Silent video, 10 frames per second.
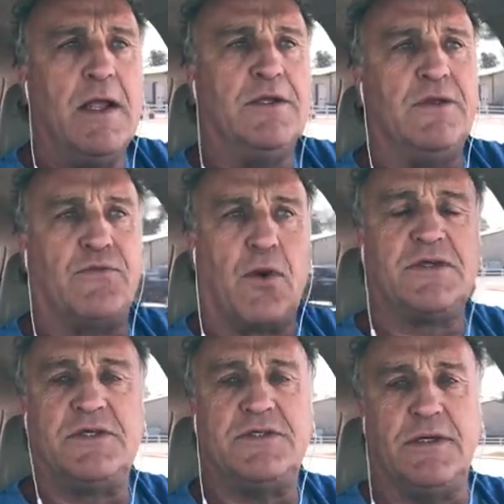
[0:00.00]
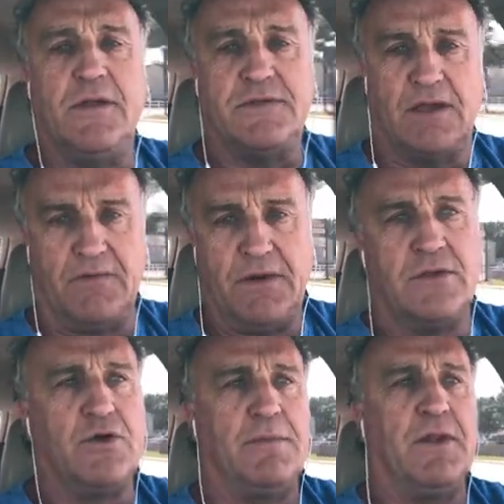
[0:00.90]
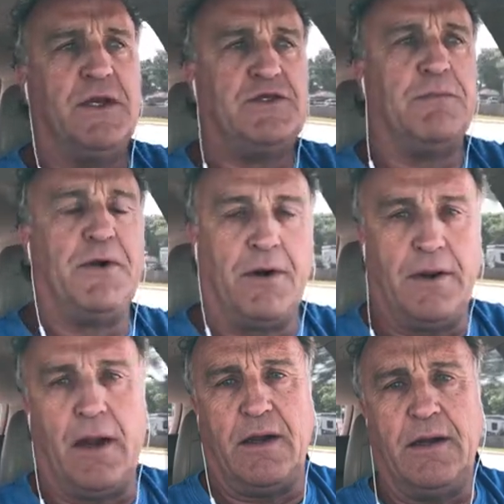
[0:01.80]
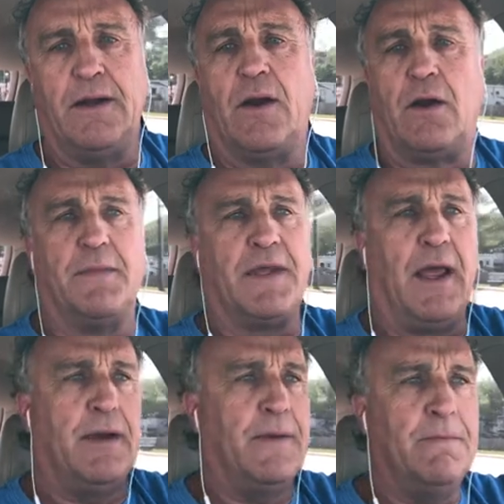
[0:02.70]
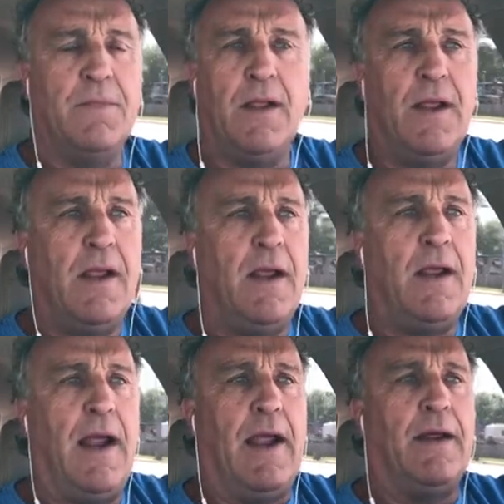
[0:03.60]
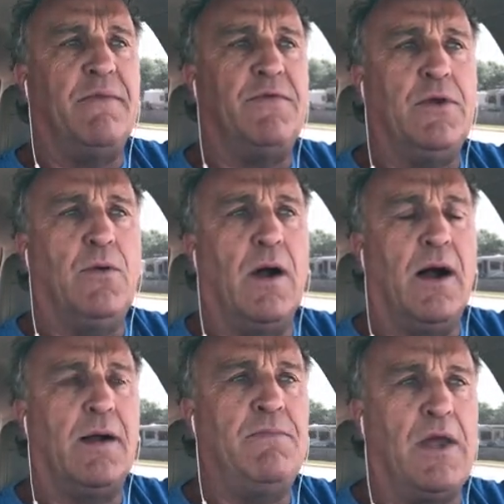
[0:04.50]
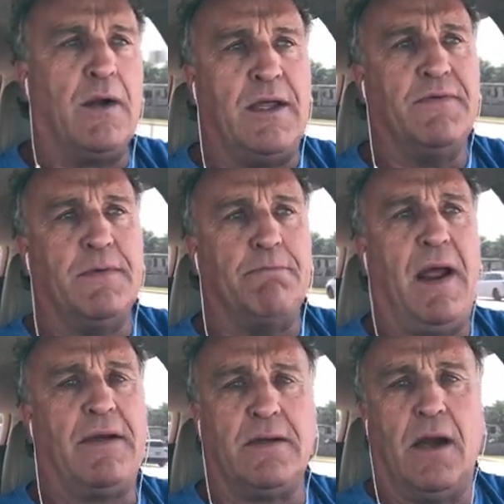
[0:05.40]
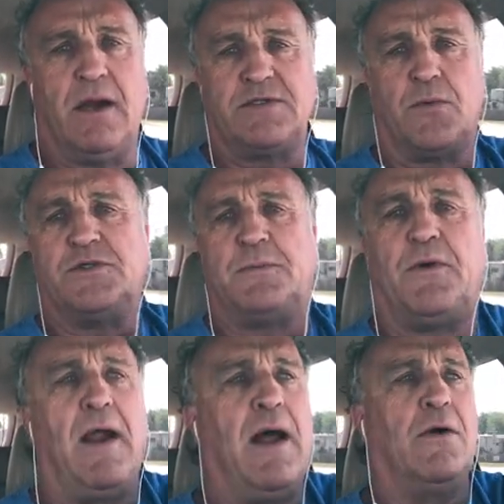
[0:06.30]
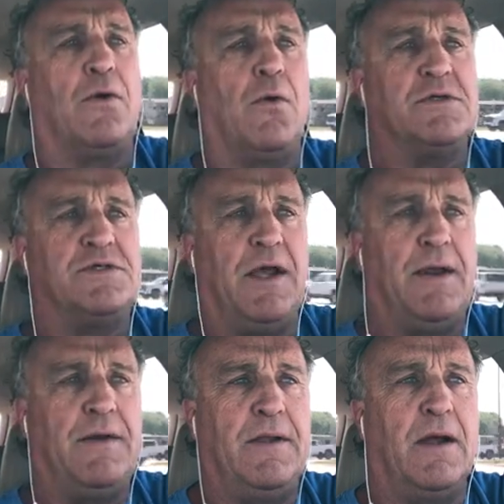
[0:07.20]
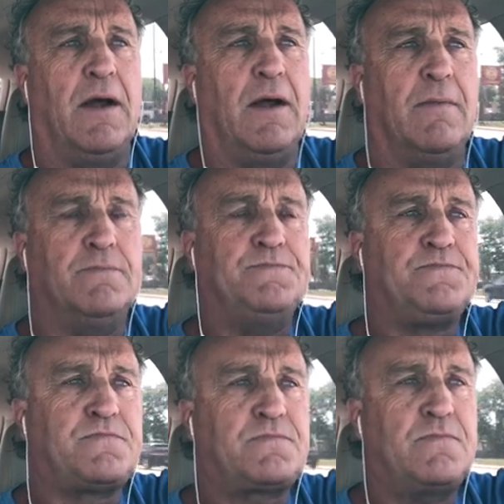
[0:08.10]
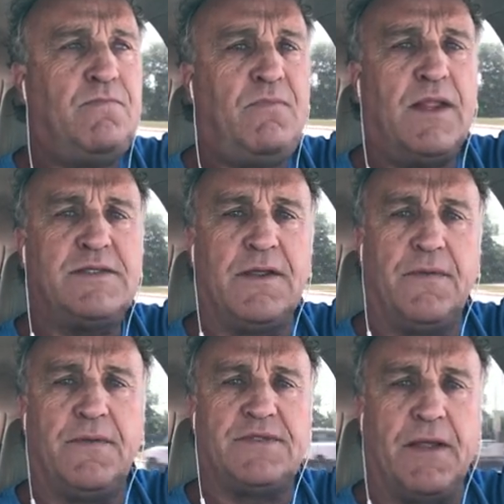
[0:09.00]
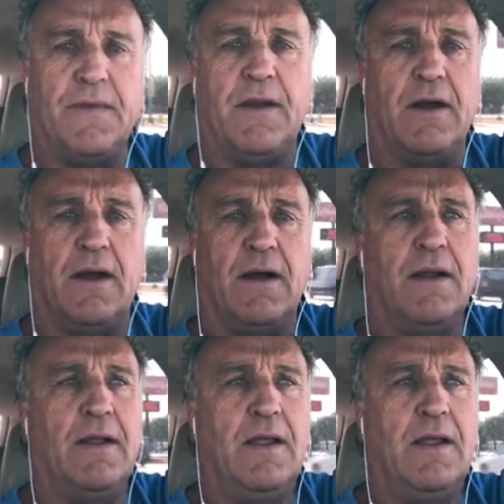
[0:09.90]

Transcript: to thrust us into the seven year tribulation period ending in Armageddon. And if you, uh, you know, even pagan goddess worshiper Al Gore said, um, said, said that uh,